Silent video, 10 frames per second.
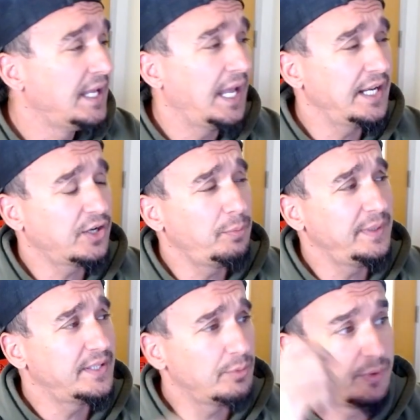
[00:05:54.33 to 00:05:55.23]
and it could be
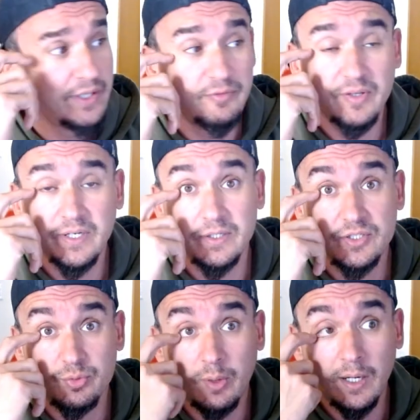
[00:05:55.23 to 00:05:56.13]
done with NVIDIA as
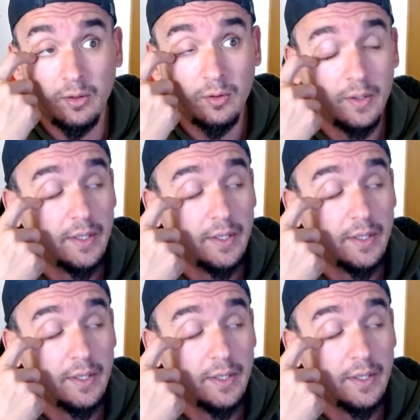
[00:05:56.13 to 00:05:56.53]
well,